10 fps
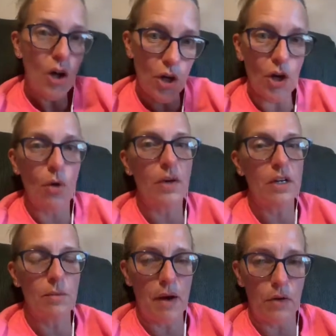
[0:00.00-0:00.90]
go in your
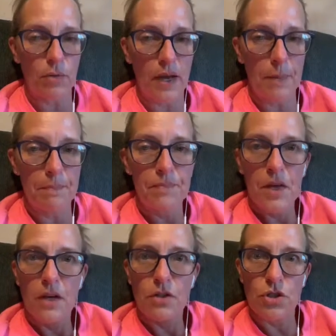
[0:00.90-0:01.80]
mouth, right?
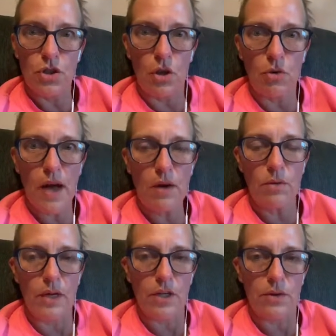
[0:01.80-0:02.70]
Slow down
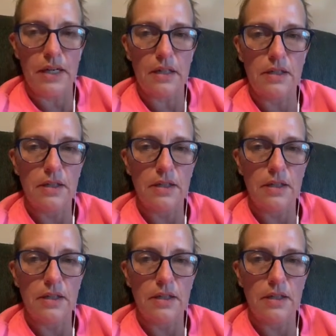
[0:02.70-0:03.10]
while you eat.